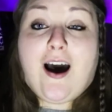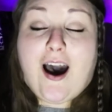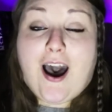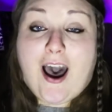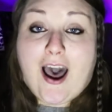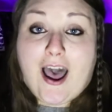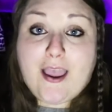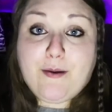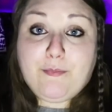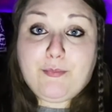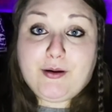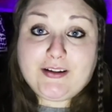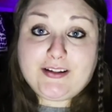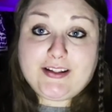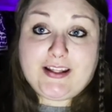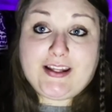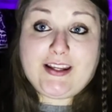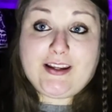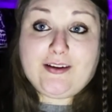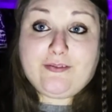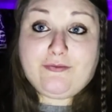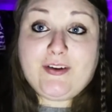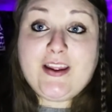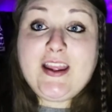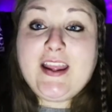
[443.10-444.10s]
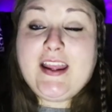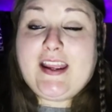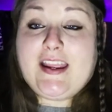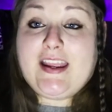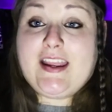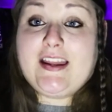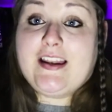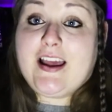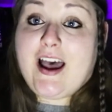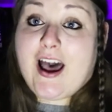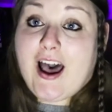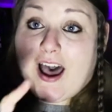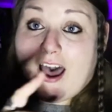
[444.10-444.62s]
I believe
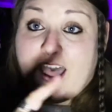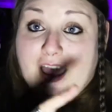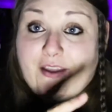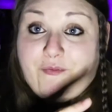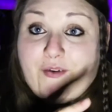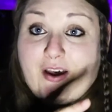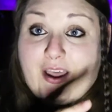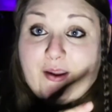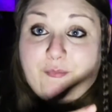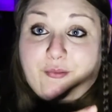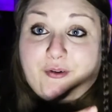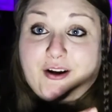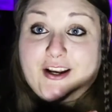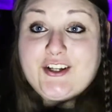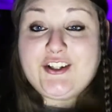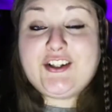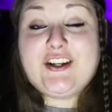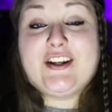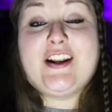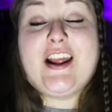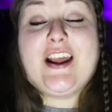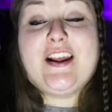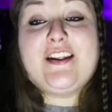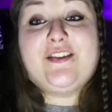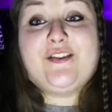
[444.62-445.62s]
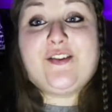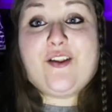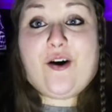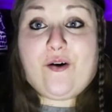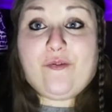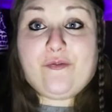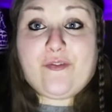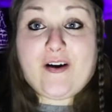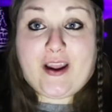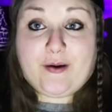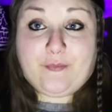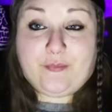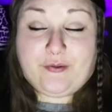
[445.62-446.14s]
in high vibration and low
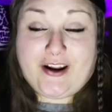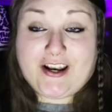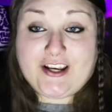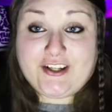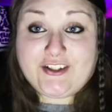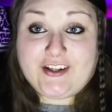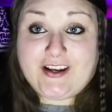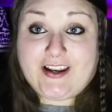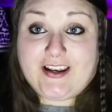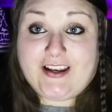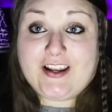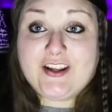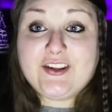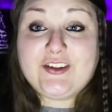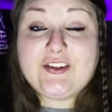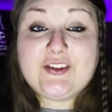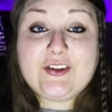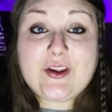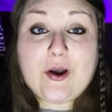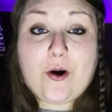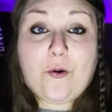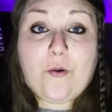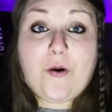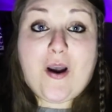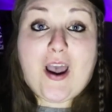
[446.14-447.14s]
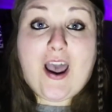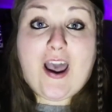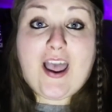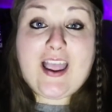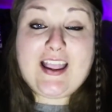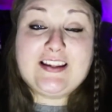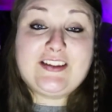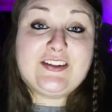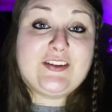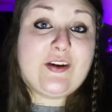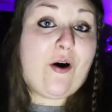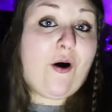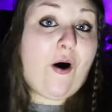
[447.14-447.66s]
vibration, so
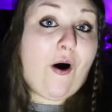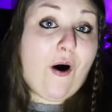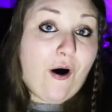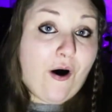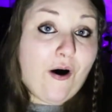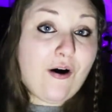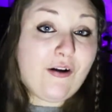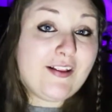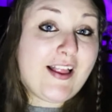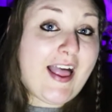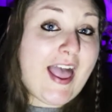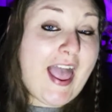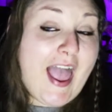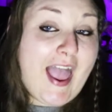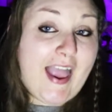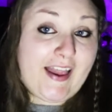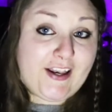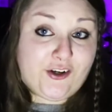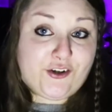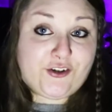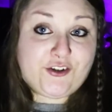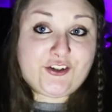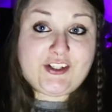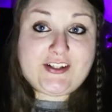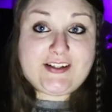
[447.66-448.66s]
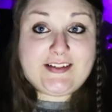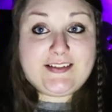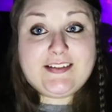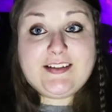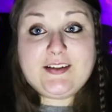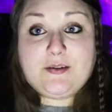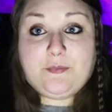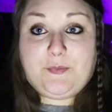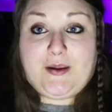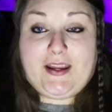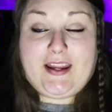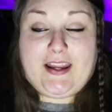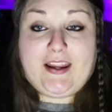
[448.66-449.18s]
it's all energy
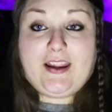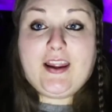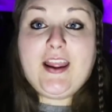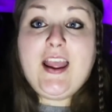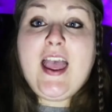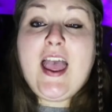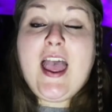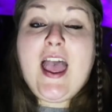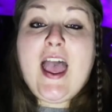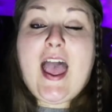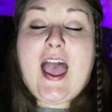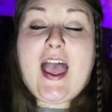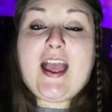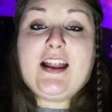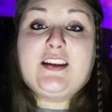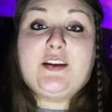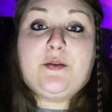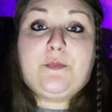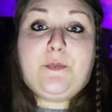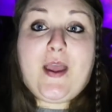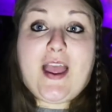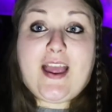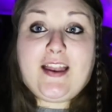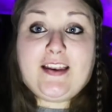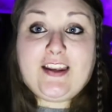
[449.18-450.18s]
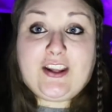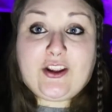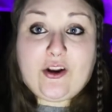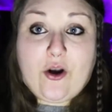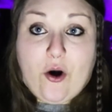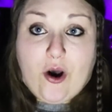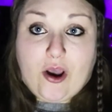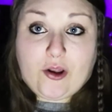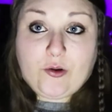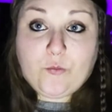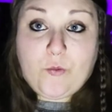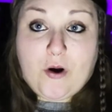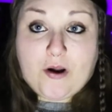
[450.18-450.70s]
to me. And depending
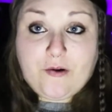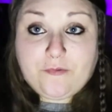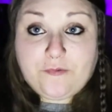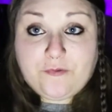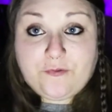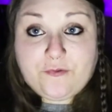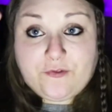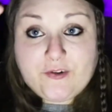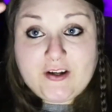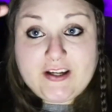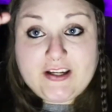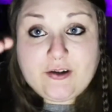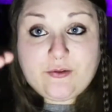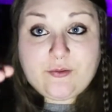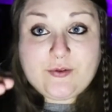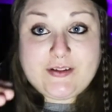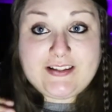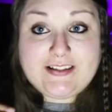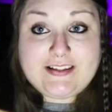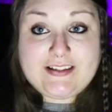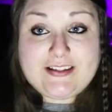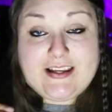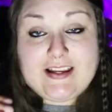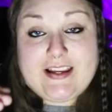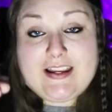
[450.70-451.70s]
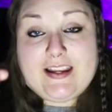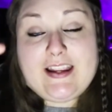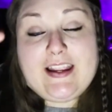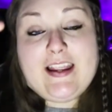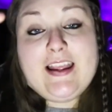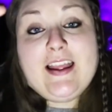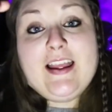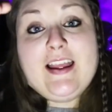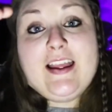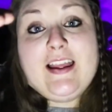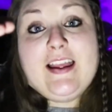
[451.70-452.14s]
on what frequency,